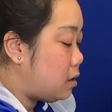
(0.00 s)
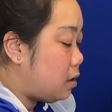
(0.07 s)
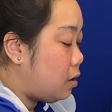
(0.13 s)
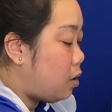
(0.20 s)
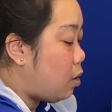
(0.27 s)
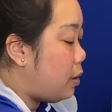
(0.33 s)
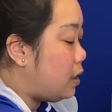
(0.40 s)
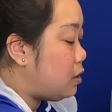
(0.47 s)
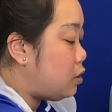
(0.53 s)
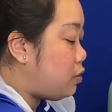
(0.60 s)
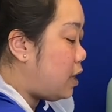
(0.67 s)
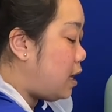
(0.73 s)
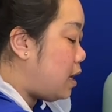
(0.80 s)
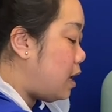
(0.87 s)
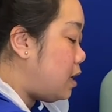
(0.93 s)
going
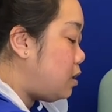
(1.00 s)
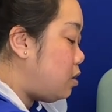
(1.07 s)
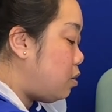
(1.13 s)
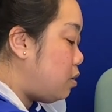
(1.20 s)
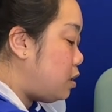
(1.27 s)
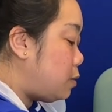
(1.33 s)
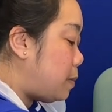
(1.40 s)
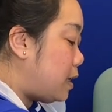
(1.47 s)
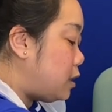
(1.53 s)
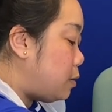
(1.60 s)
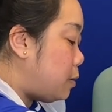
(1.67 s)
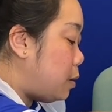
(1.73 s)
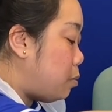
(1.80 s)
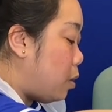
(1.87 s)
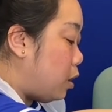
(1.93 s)
straight into the
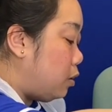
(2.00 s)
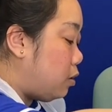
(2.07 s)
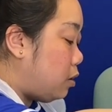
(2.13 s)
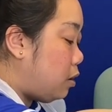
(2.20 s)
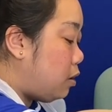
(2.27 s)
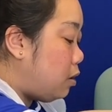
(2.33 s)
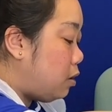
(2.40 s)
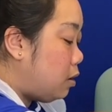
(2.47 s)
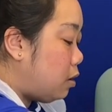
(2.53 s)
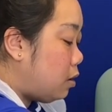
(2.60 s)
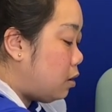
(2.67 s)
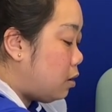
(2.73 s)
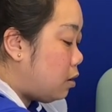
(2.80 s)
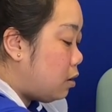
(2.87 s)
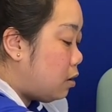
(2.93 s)
specimen bottle.
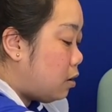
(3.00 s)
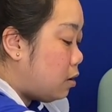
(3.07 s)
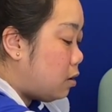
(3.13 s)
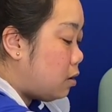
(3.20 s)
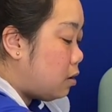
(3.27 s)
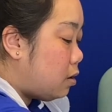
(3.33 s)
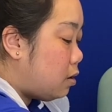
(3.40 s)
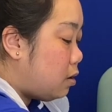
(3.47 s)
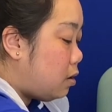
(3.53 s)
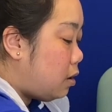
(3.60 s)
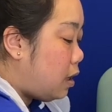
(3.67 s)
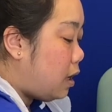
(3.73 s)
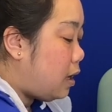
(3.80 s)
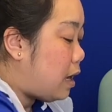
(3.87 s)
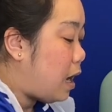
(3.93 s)

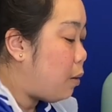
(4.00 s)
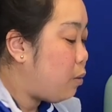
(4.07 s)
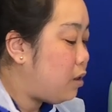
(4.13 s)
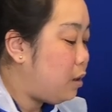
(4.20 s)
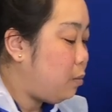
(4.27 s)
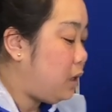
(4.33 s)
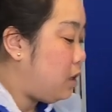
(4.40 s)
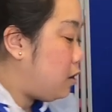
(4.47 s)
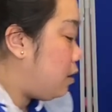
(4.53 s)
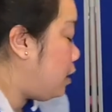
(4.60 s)
And I will immediately